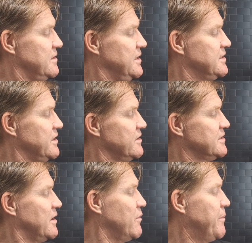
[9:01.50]
These areas
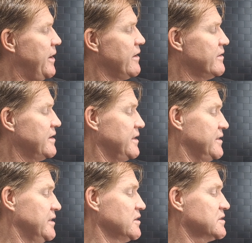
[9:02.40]
that are repaired,
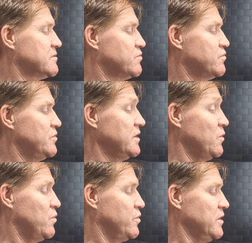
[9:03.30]
they looked
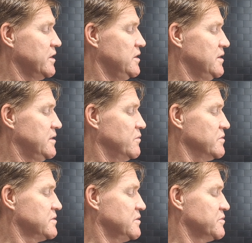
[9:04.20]
really good. There
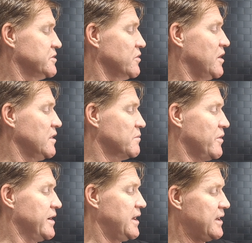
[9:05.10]
was no color
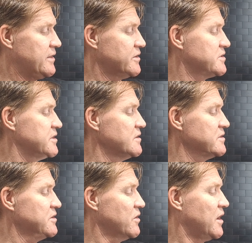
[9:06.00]
breaking, and there still
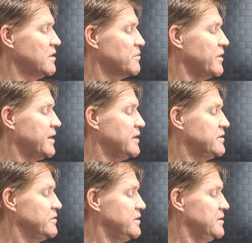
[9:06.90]
is no color breaking
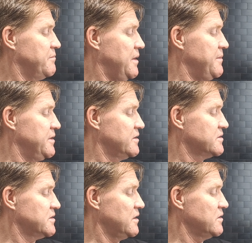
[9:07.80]
to it. Maybe
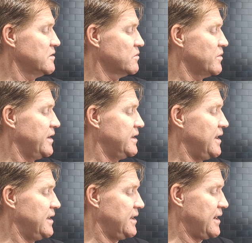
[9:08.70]
there's a little
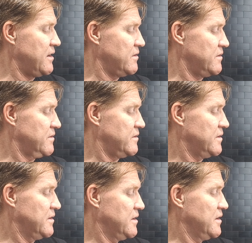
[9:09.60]
radiating out.
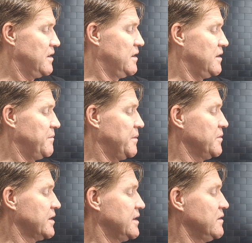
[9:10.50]
I'm
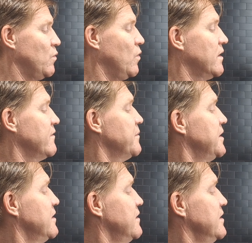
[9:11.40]
looking at one of them
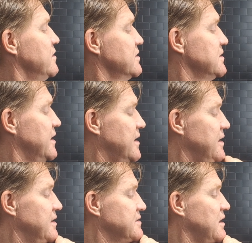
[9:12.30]
here, and it looks like it
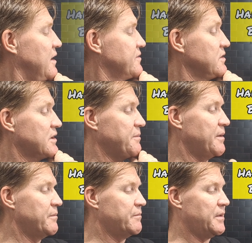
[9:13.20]
is. I'll have to look at
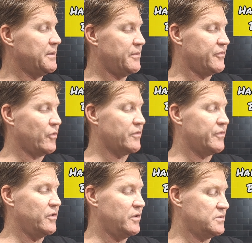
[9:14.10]
my before
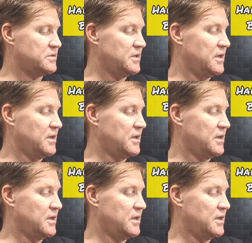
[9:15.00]
photos.